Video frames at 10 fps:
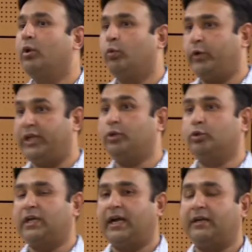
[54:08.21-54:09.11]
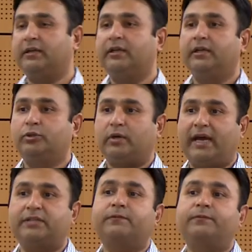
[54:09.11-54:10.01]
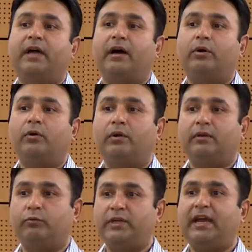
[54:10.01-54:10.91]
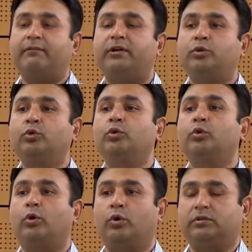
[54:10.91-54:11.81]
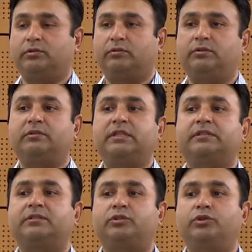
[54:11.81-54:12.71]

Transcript: we do that so as of now we have a 2o so the